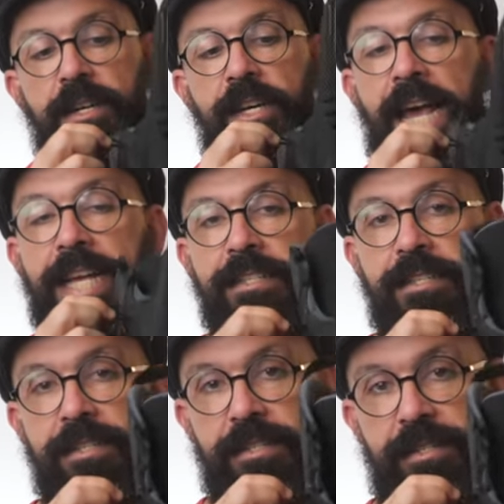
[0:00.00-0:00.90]

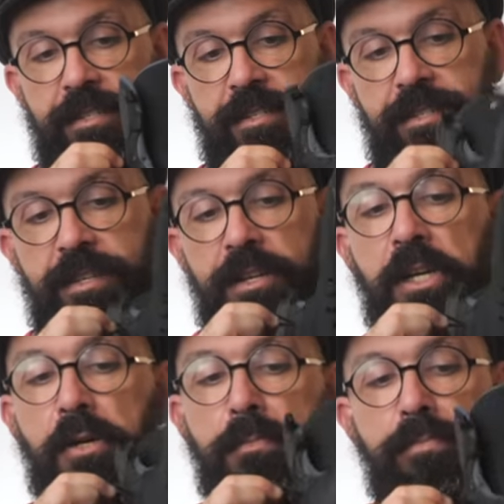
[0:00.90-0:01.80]
lace
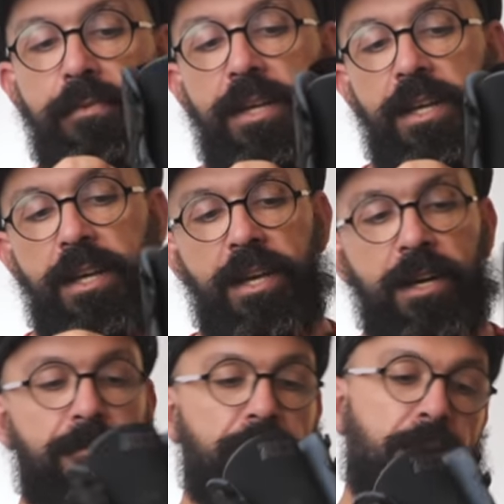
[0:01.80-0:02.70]
loop
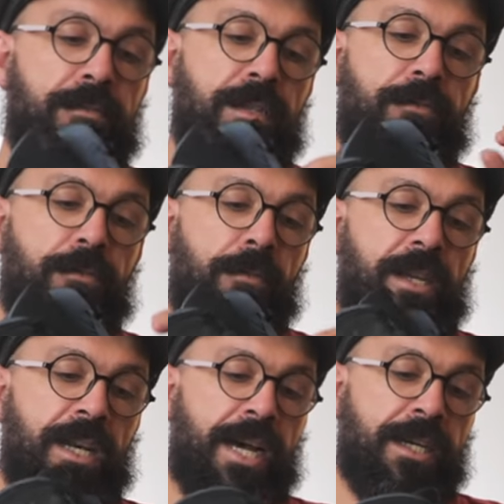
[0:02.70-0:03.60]
here from
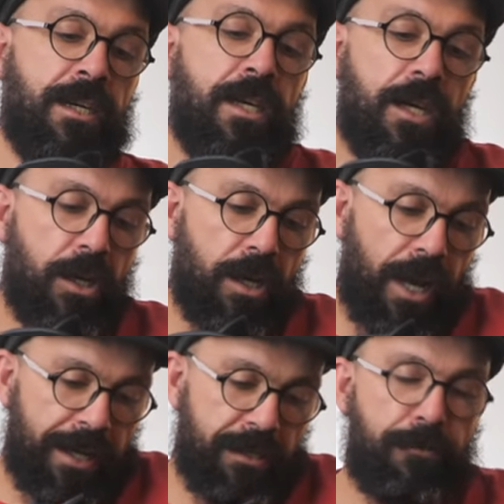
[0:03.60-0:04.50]
the liner
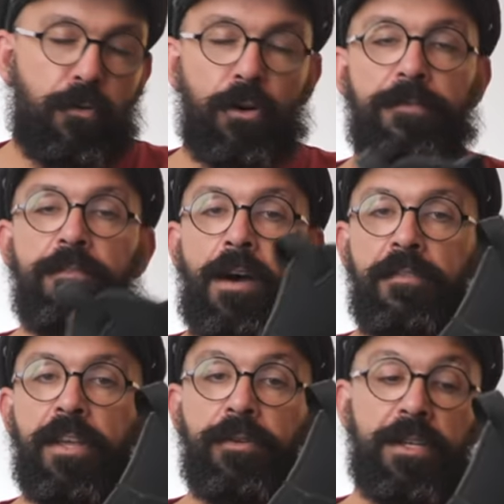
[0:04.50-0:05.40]
as a
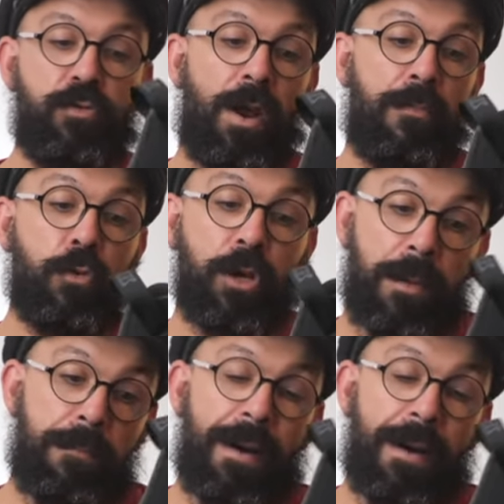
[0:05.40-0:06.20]
45 degree strap to keep